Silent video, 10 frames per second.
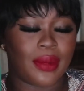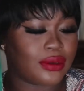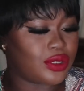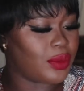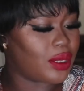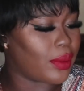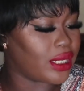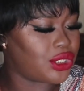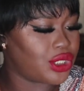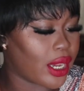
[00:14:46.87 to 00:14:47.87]
about to make
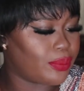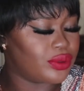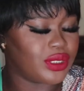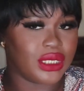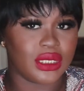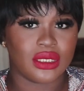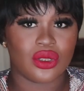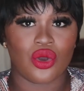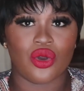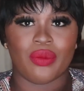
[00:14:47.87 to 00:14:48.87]
my chia
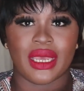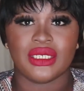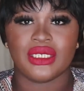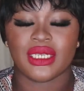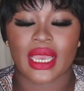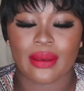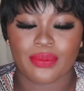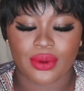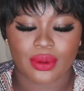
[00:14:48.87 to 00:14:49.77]
pudding or my chia